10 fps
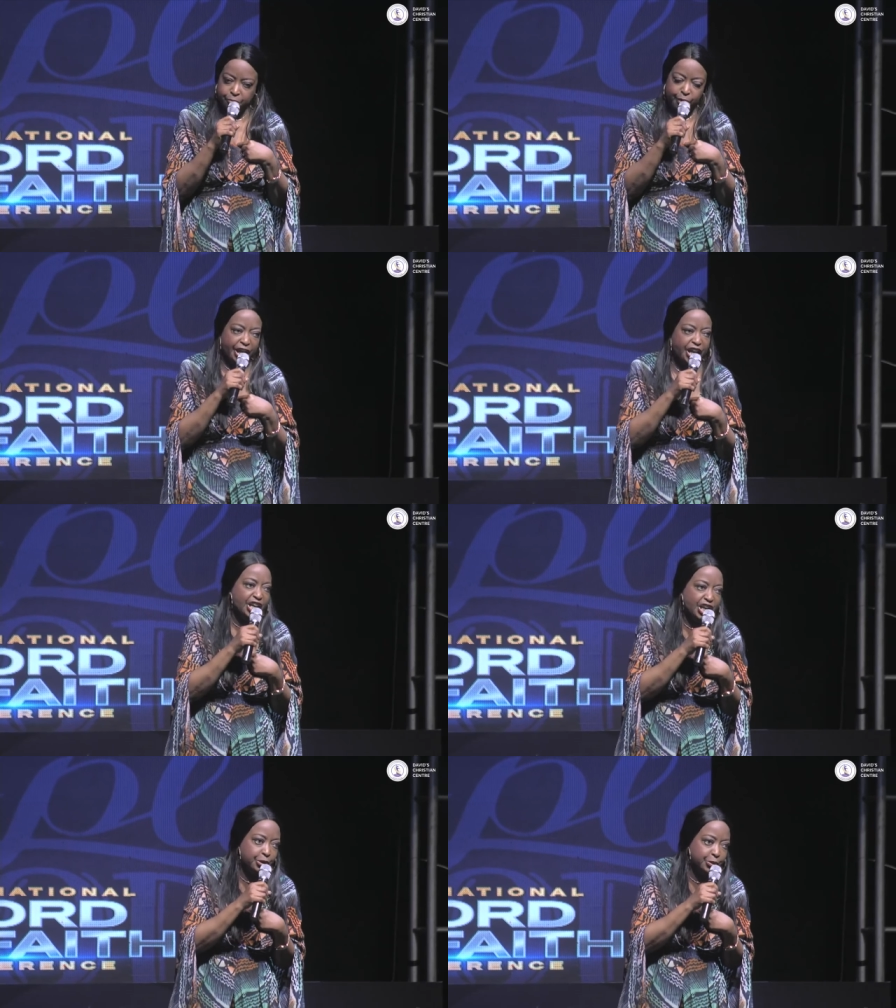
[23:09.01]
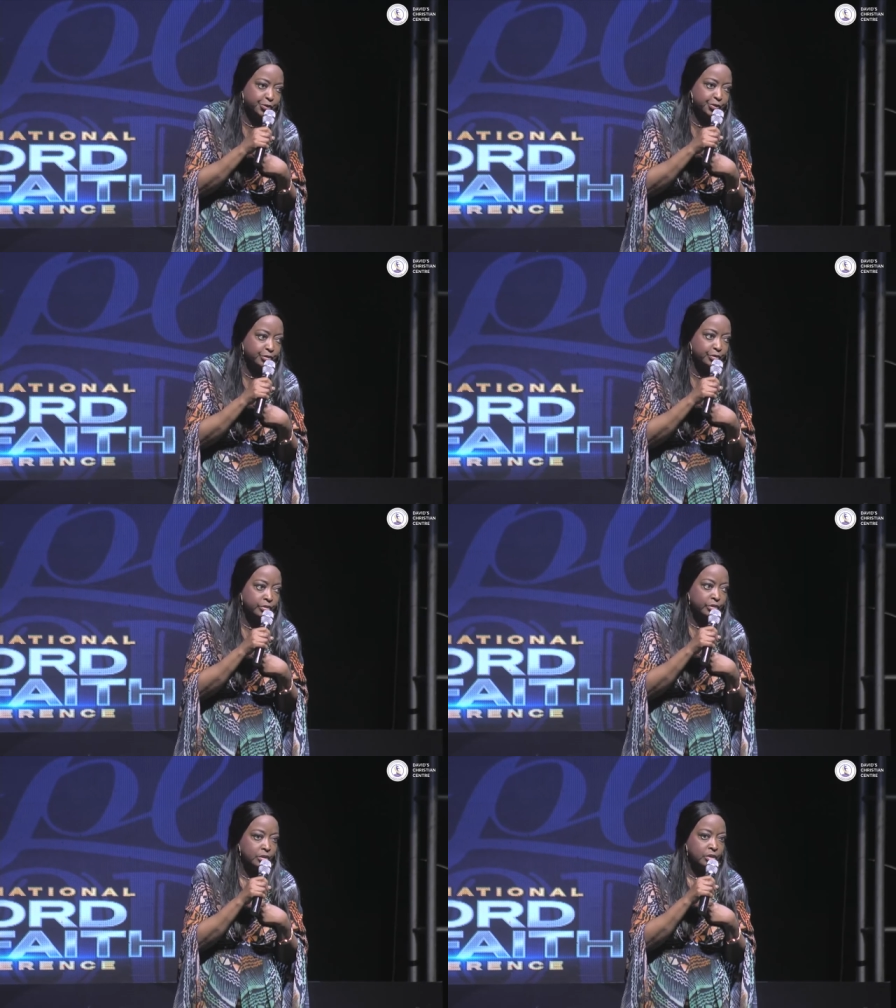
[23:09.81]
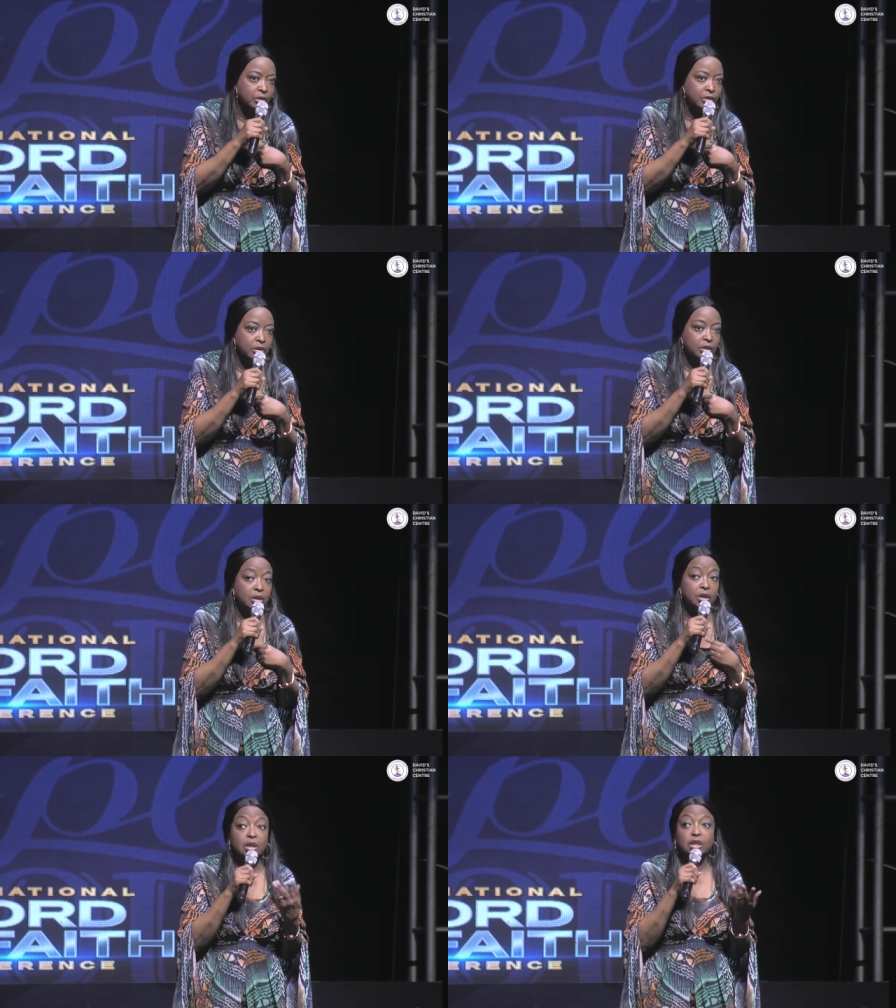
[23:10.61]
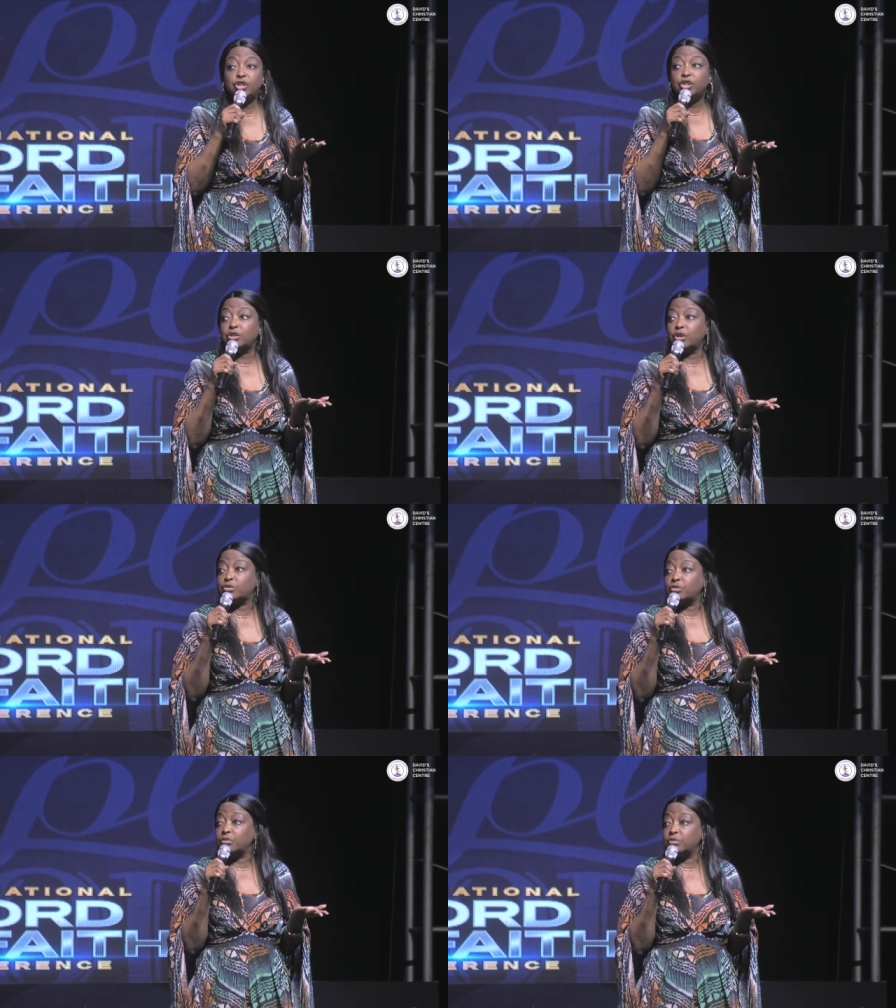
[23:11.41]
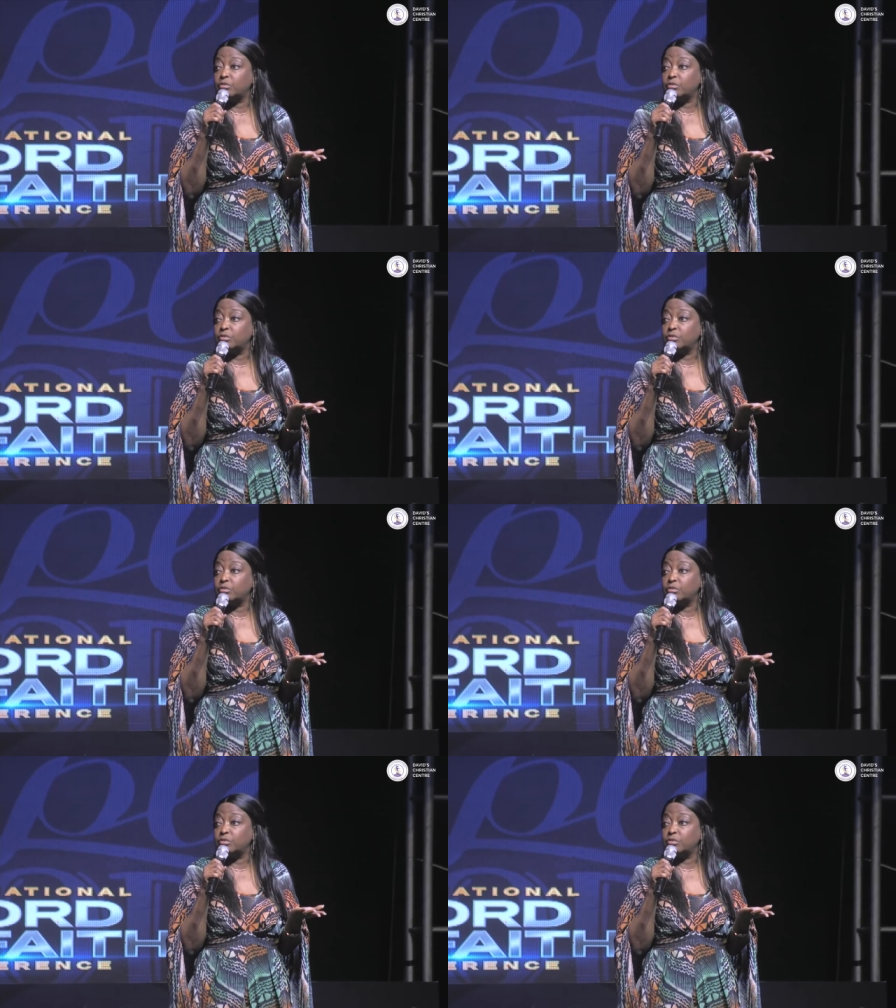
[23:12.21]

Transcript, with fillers: Breaking news. Is Jesus.